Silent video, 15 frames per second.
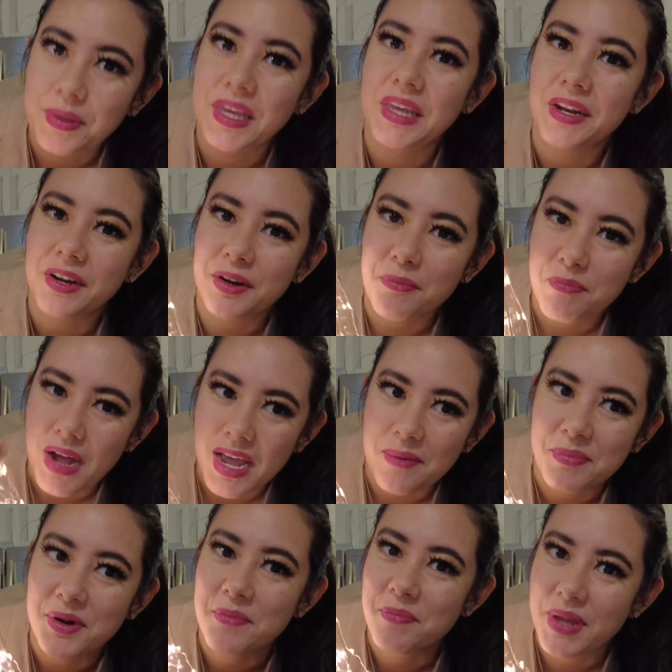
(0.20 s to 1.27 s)
Peter
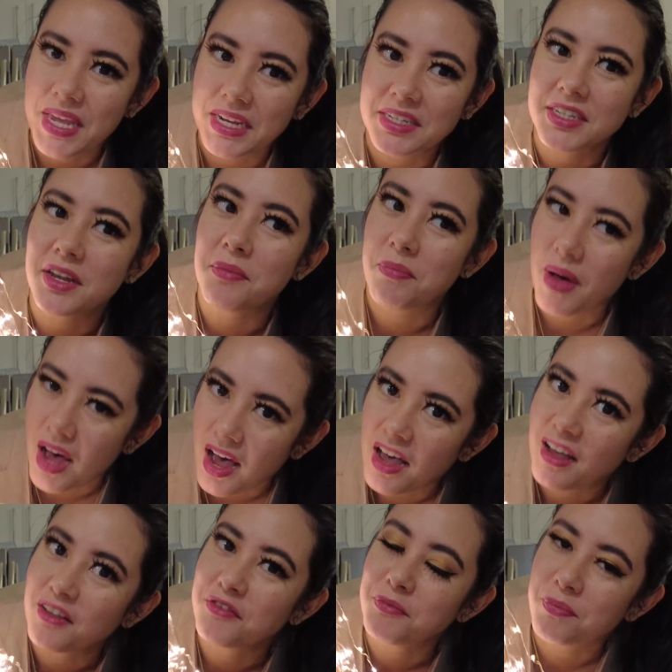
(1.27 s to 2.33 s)
Piper picked a
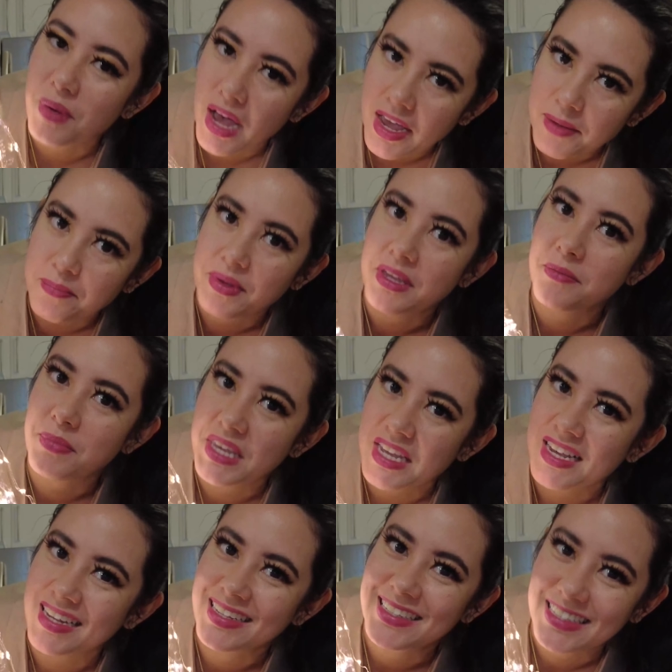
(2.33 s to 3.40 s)
pot of piping
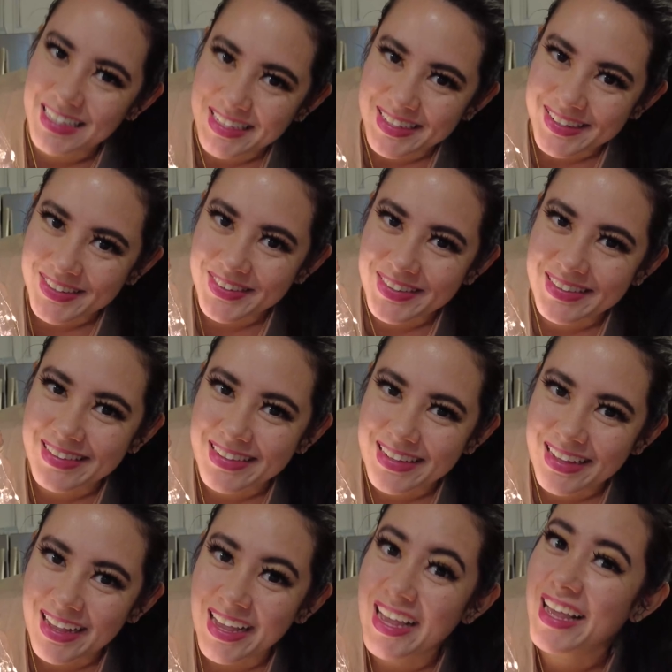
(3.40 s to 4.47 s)
picadillo.
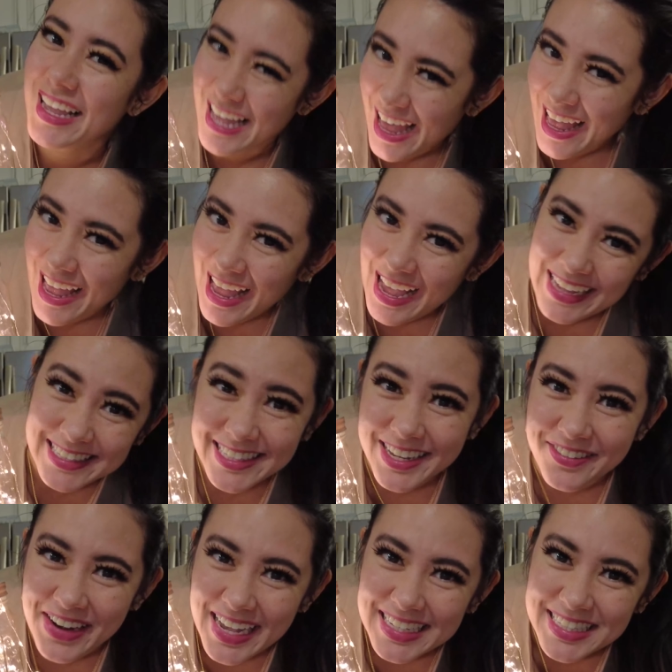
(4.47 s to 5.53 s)
Yeah, I
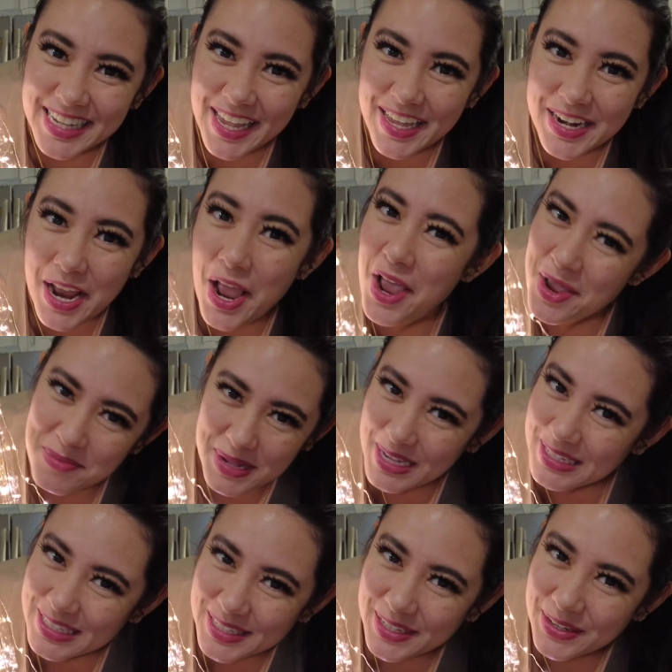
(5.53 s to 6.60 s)
said what I said.
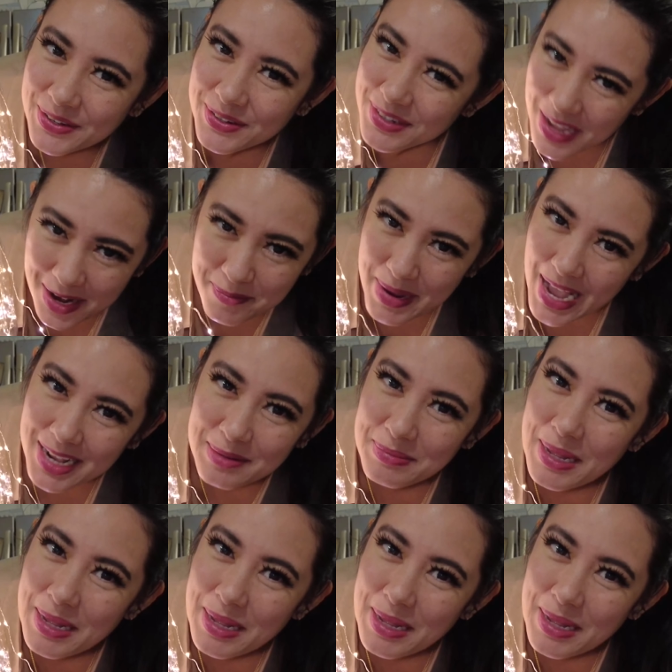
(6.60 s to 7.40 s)
Picadillo, not a pack of